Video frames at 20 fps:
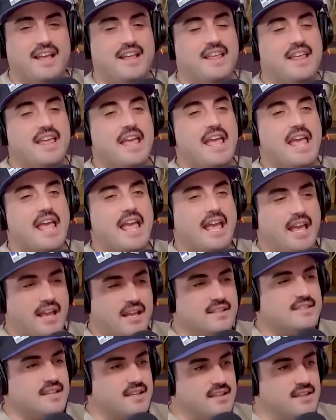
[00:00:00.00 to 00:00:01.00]
It,
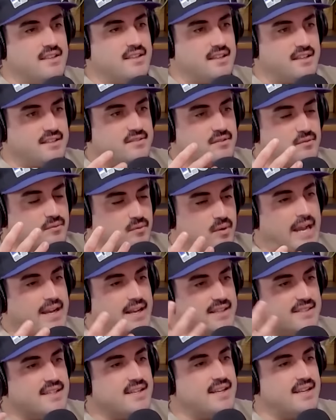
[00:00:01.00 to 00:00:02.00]
it's a it, right
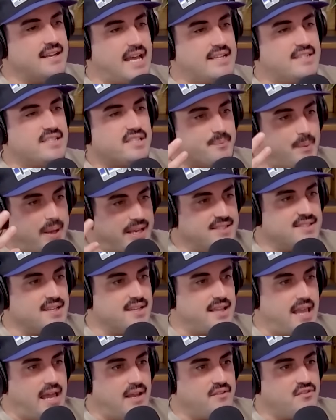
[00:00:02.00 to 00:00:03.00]
isn't it a nice spice of
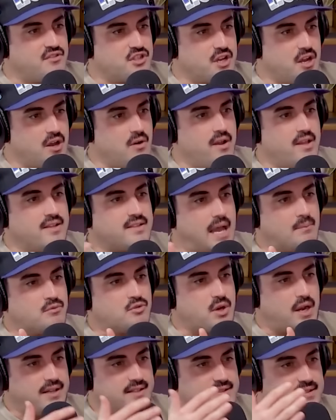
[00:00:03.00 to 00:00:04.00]
life show it's i'm
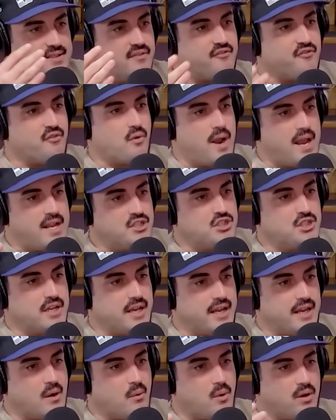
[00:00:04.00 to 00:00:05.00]
trying to
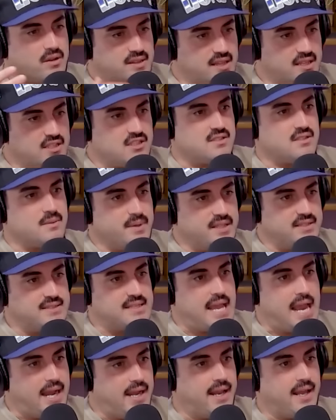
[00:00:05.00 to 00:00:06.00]
differentiate i want this to be
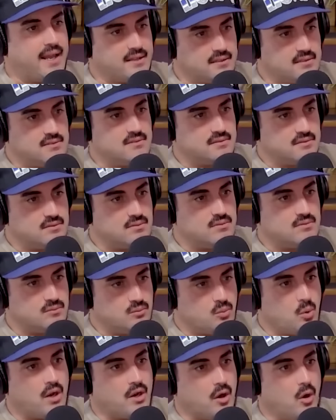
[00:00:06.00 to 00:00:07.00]
dating yes
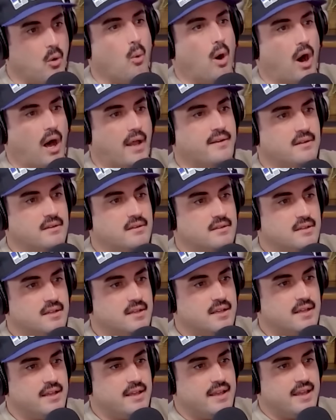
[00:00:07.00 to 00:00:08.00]
101
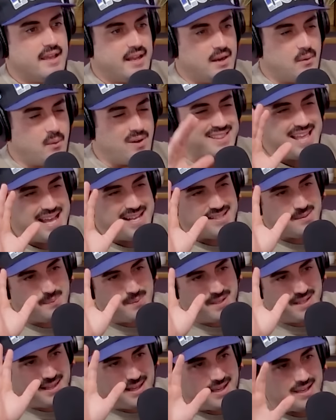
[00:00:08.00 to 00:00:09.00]
and i want that to
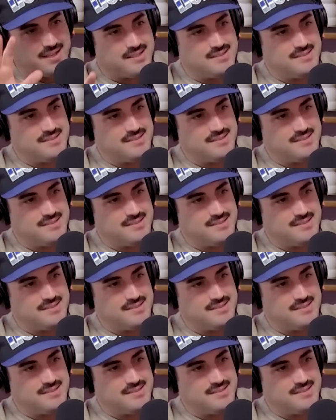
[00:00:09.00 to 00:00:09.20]
be like